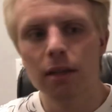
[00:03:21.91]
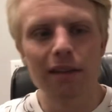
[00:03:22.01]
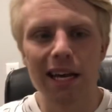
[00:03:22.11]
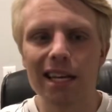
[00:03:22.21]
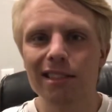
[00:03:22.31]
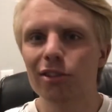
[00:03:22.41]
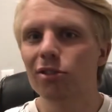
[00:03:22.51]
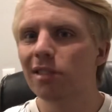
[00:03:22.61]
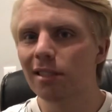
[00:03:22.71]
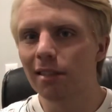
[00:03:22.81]
I guess little
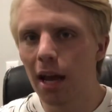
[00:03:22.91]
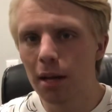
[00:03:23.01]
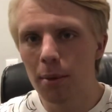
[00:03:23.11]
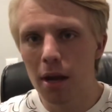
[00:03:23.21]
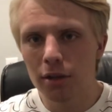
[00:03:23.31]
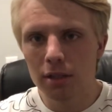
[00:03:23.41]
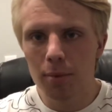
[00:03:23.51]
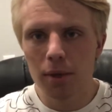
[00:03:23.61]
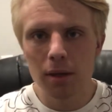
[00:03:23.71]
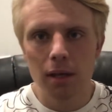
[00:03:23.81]
sticks of dynamite or
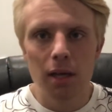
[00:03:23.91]
something,